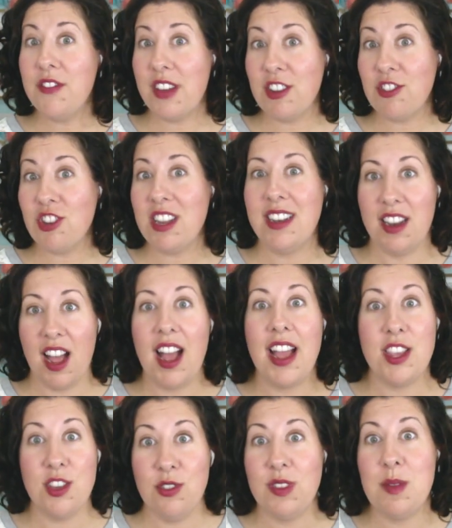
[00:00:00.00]
Confession,
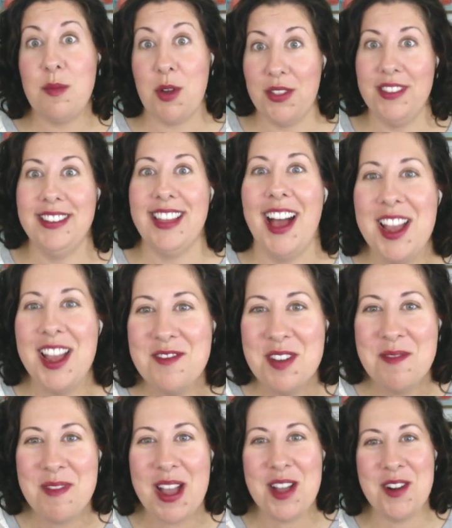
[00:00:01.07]
I use them all the time
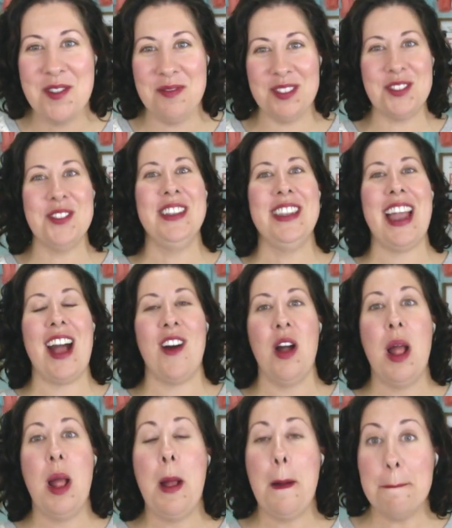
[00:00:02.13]
in my homeschool
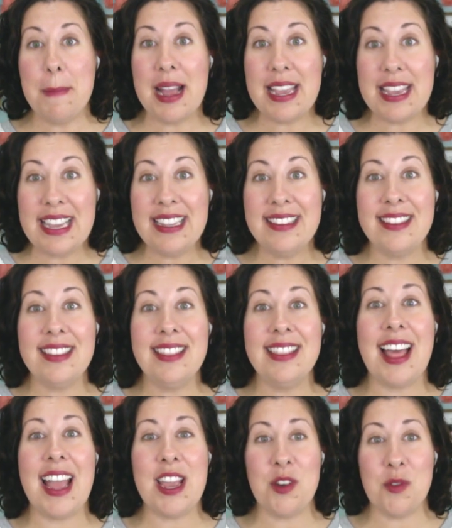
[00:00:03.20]
now. My kids
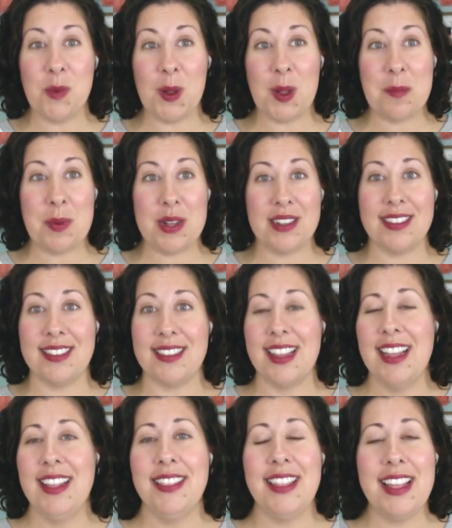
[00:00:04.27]
like workbooks.
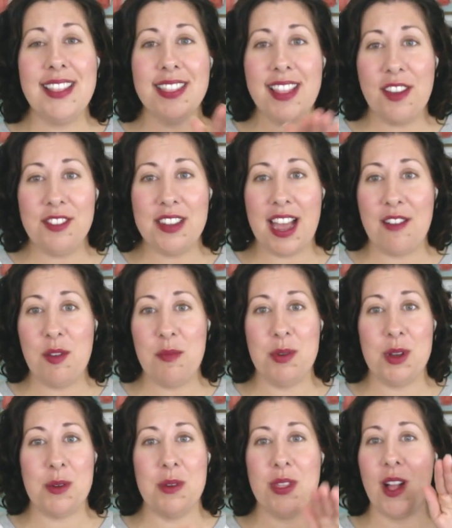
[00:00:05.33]
They love to have
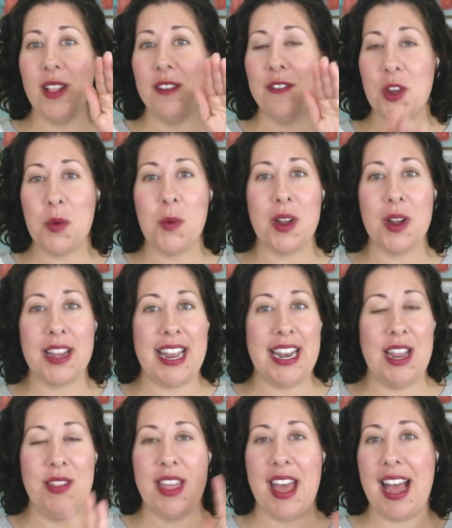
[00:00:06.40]
a book with all of their work
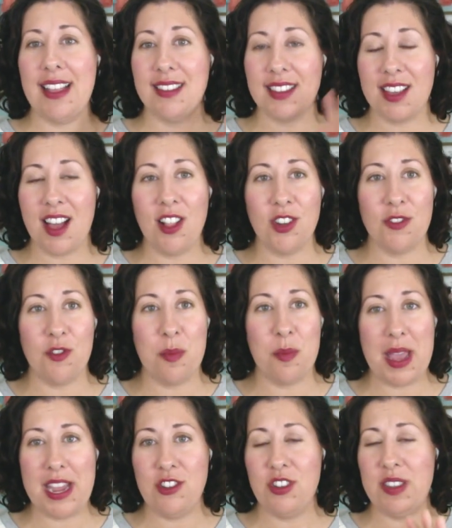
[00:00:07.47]
in it that has
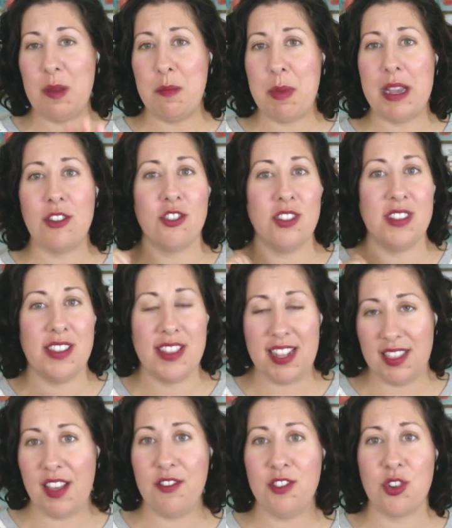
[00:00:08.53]
colorful pages and pictures,
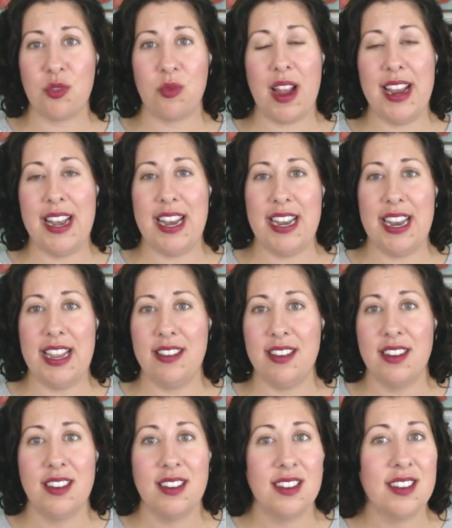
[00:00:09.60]
and they love to write in
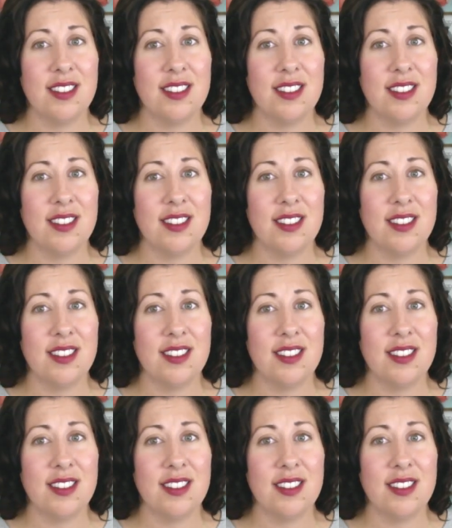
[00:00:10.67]
it.